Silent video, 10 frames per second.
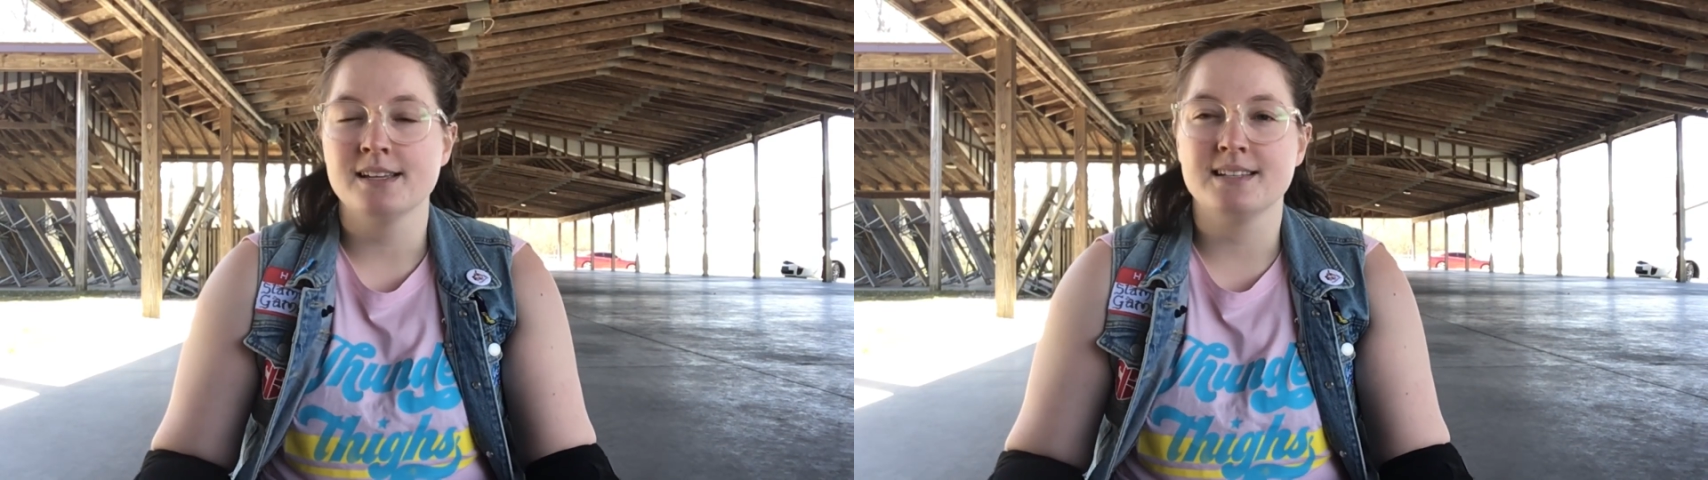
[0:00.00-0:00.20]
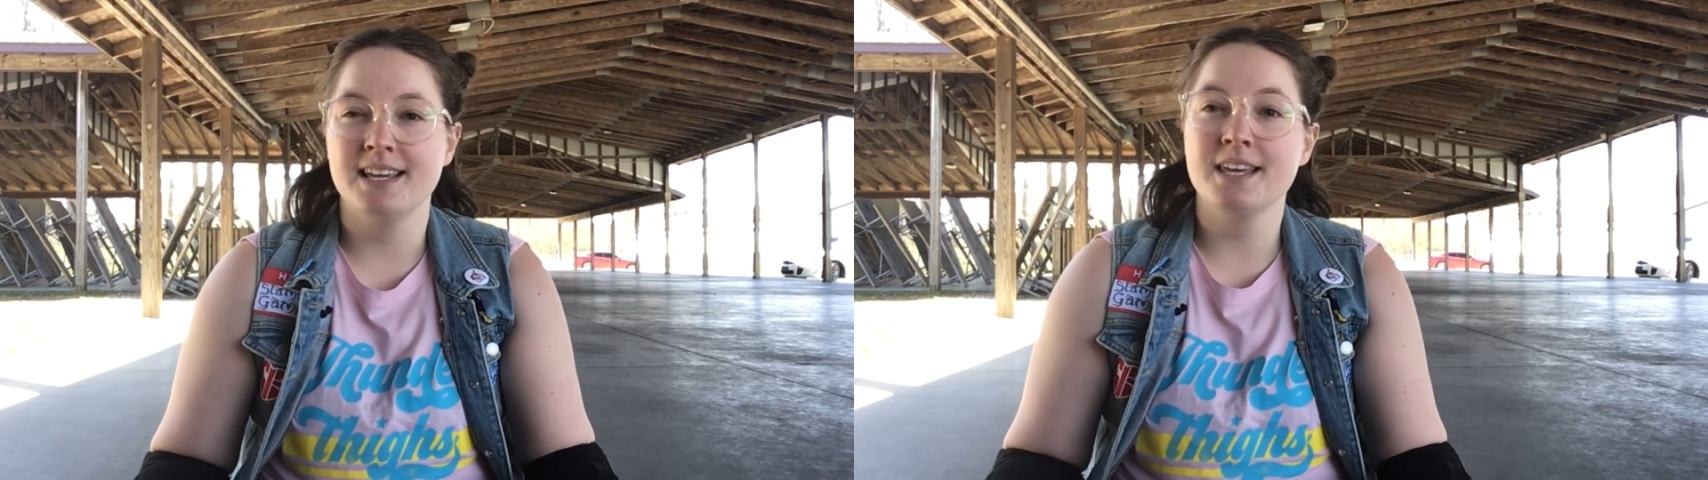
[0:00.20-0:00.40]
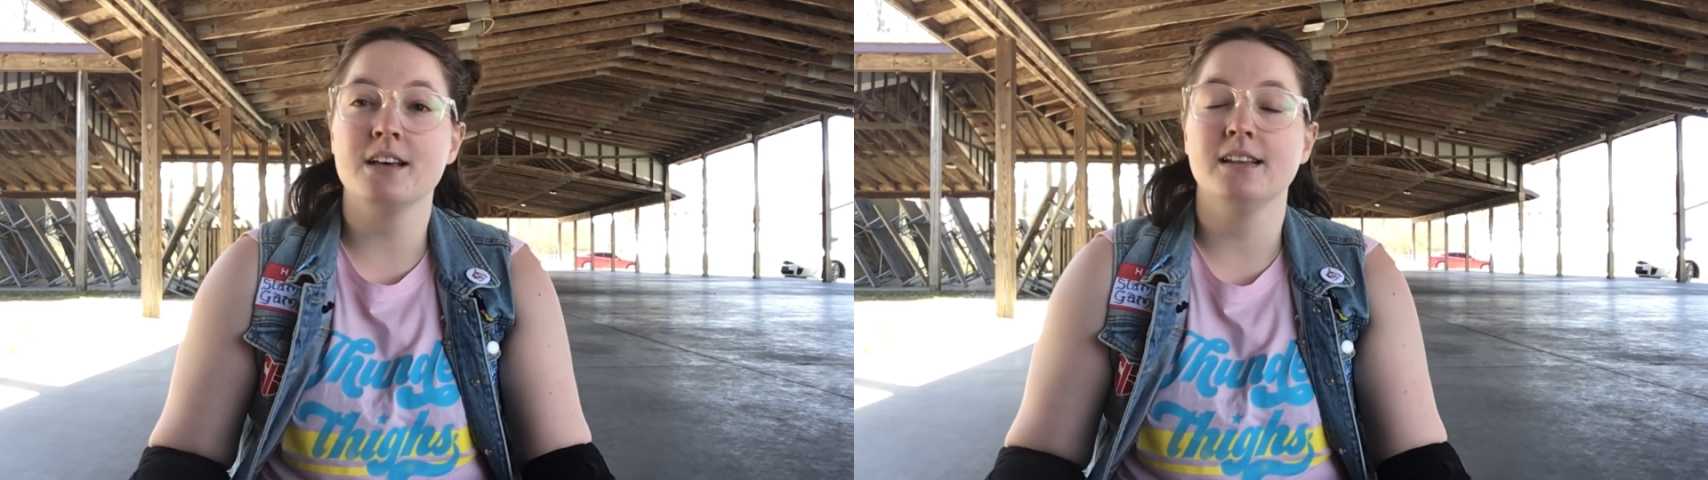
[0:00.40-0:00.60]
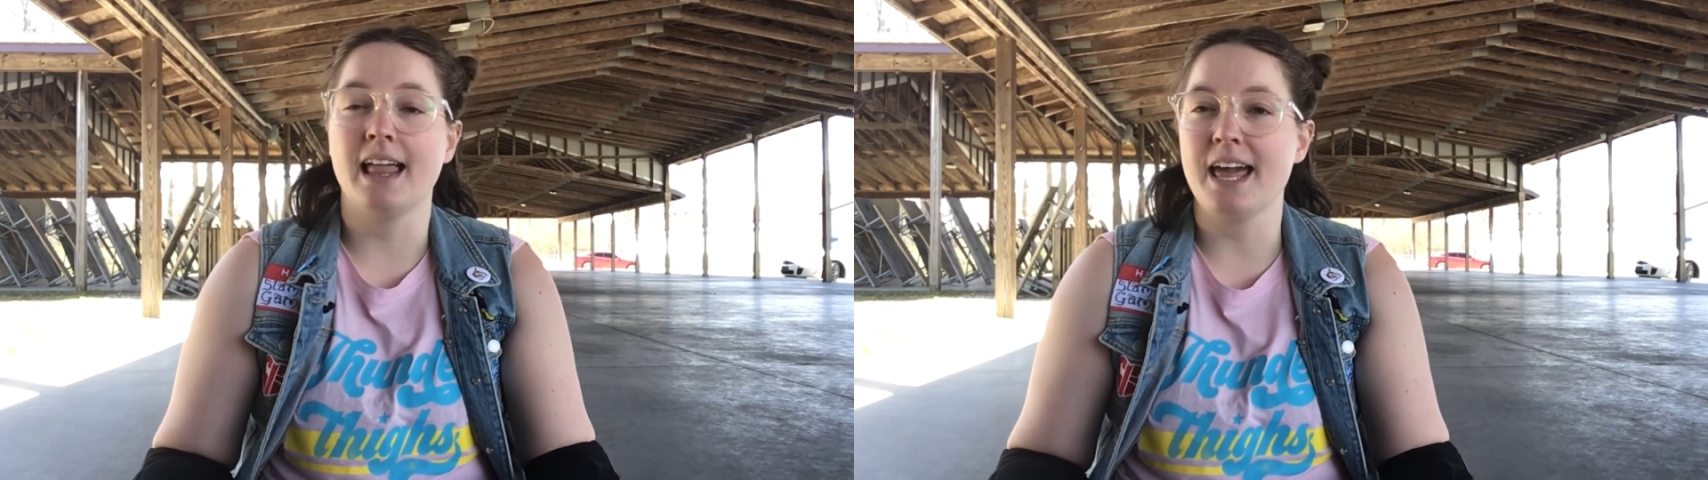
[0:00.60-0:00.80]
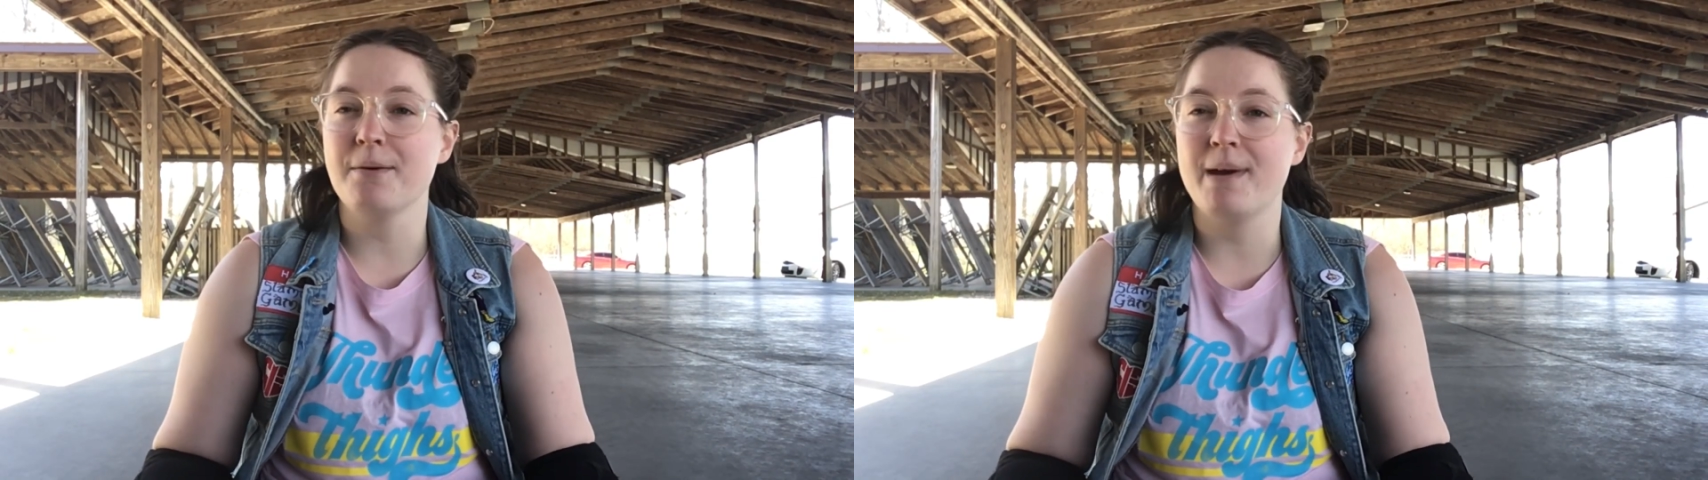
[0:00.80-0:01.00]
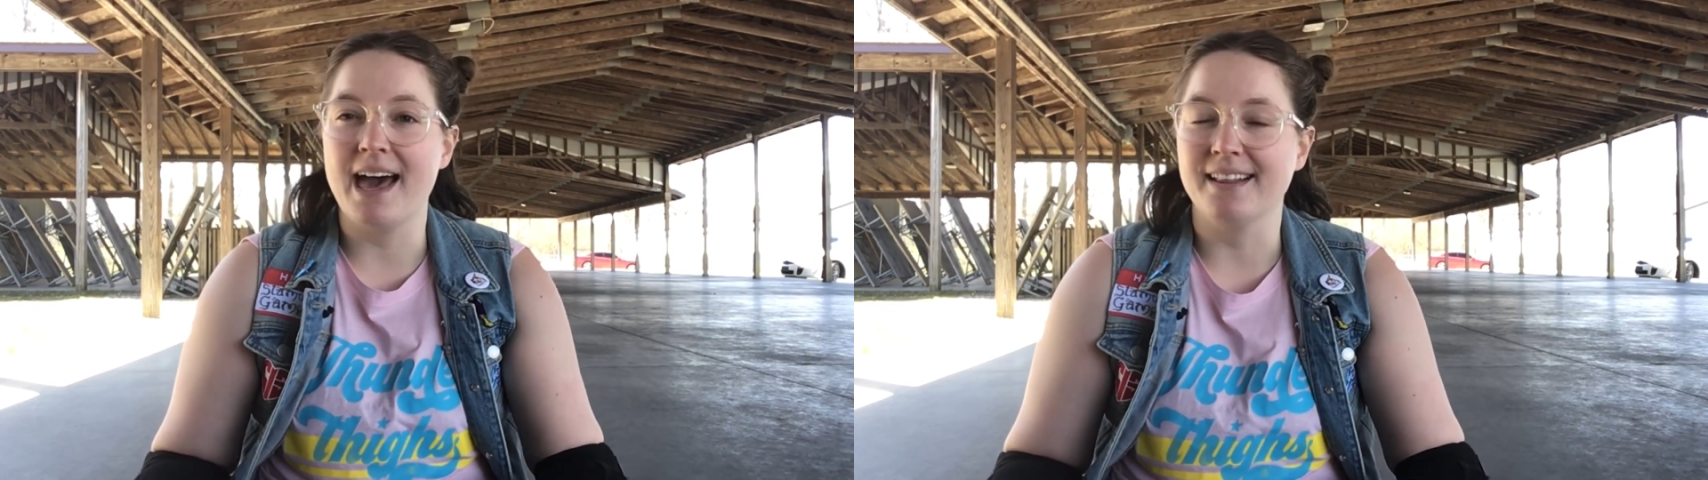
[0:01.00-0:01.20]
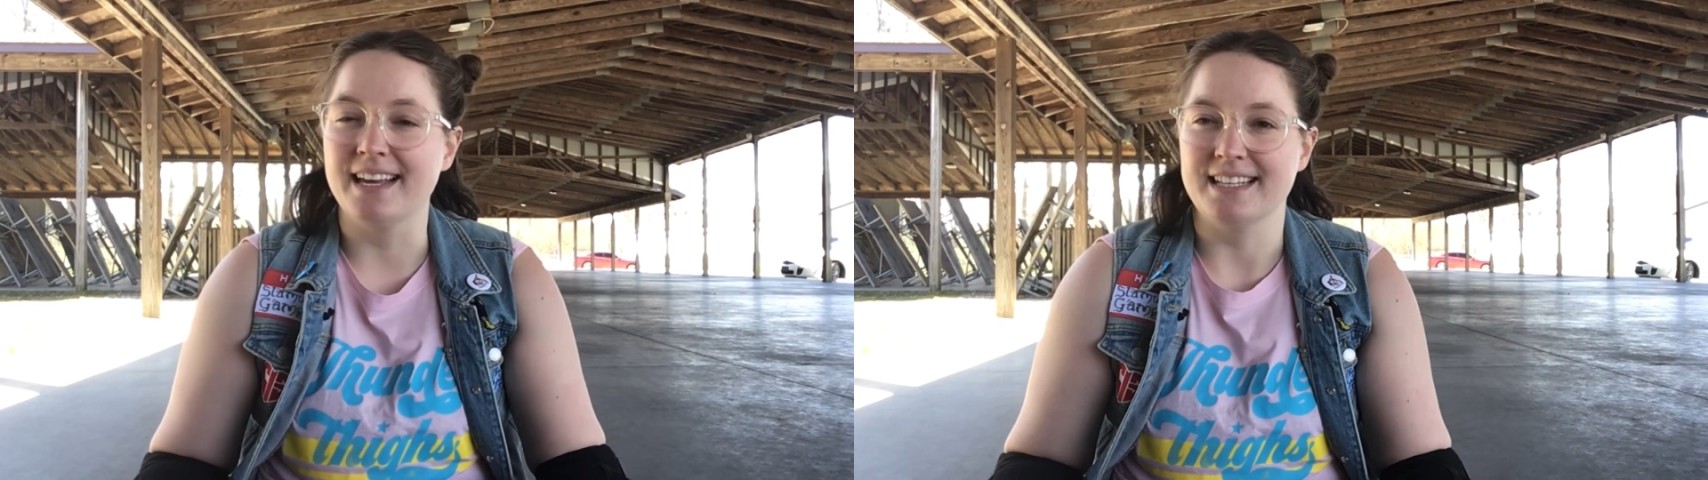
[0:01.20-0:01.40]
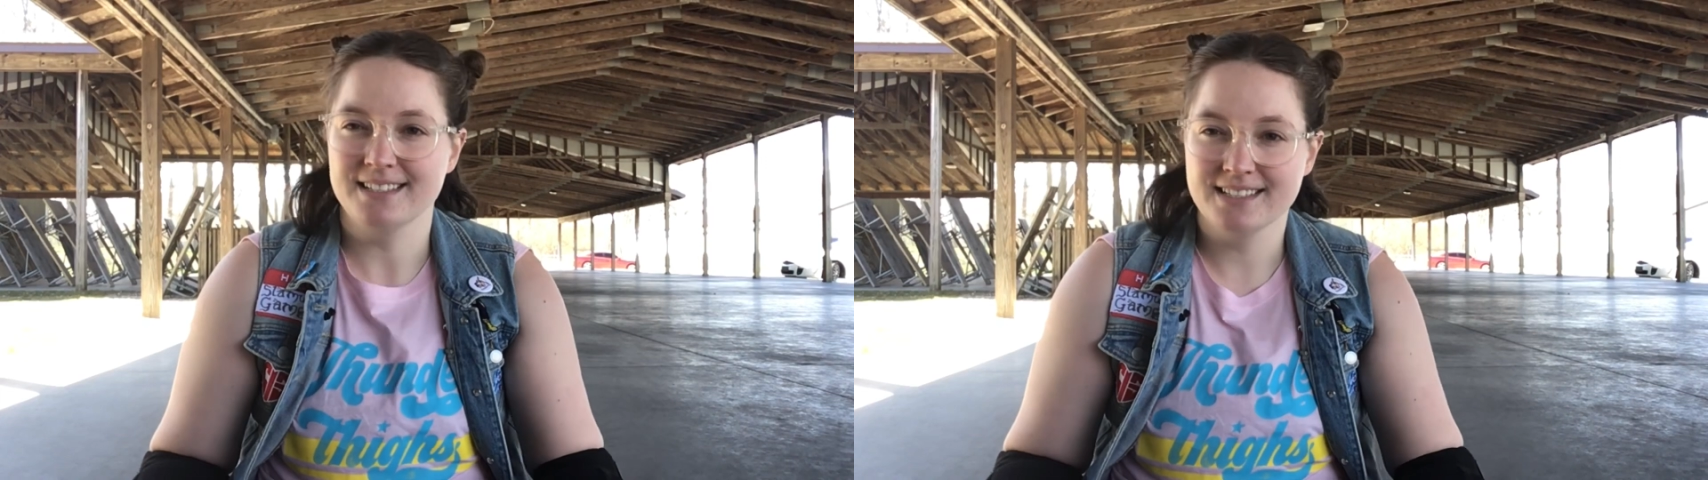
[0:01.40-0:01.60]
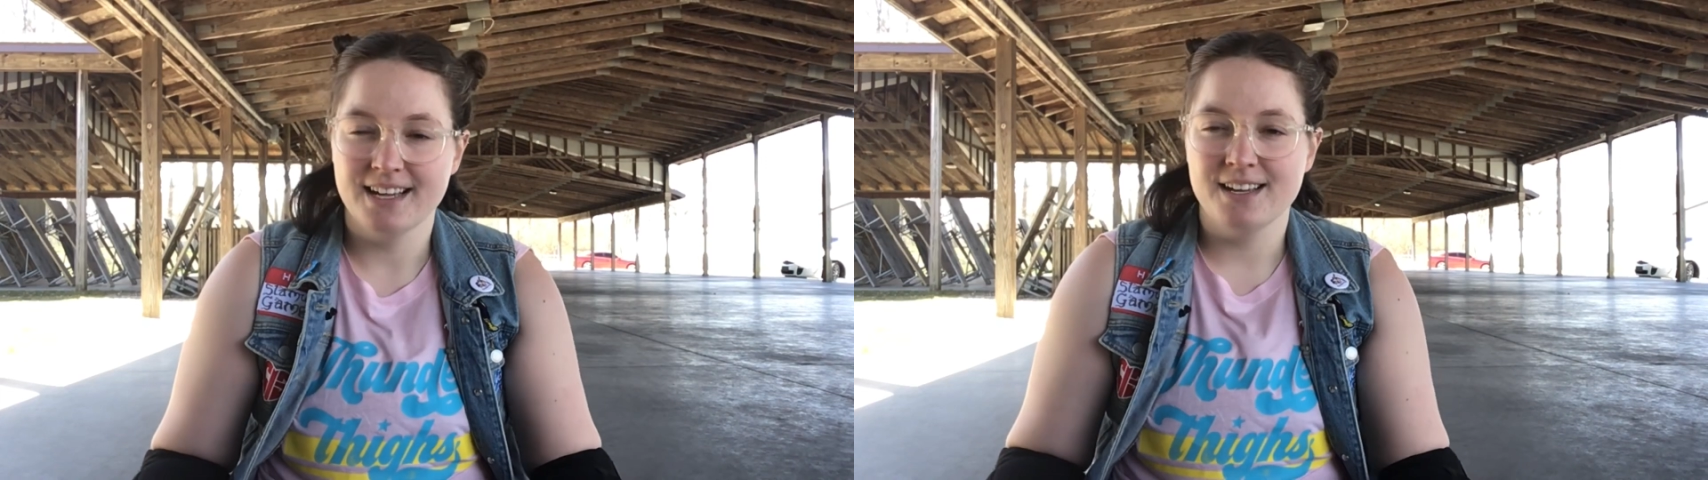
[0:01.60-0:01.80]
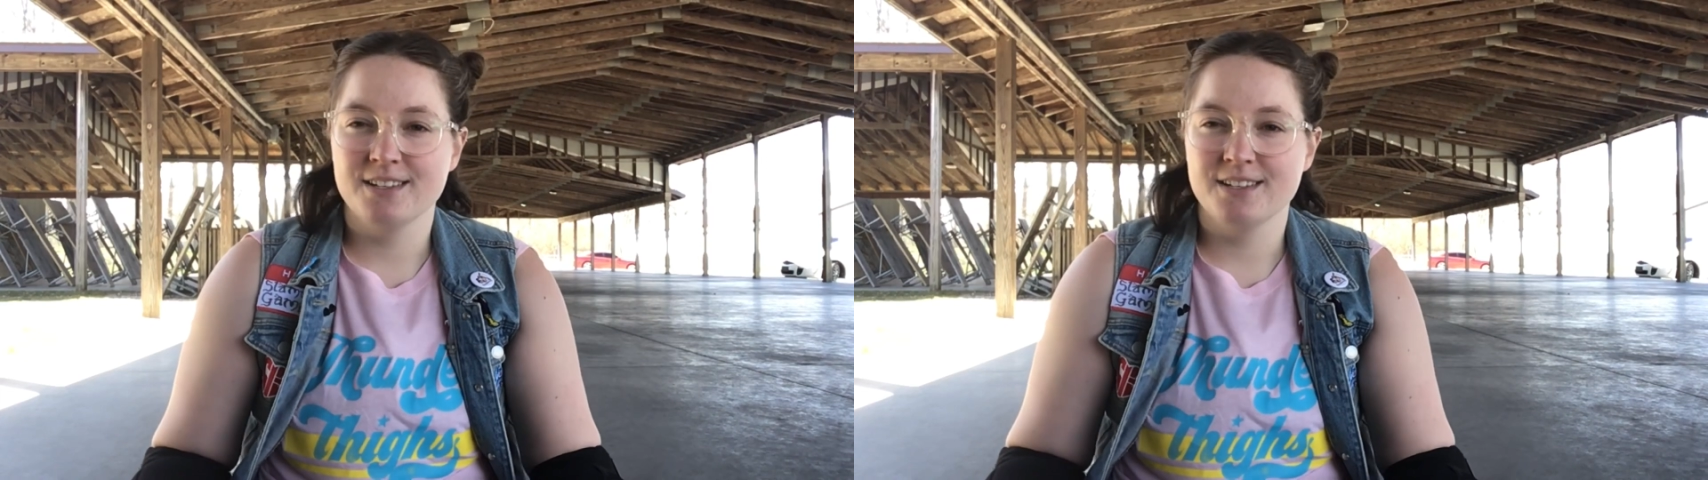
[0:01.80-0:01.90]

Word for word: single leg balance.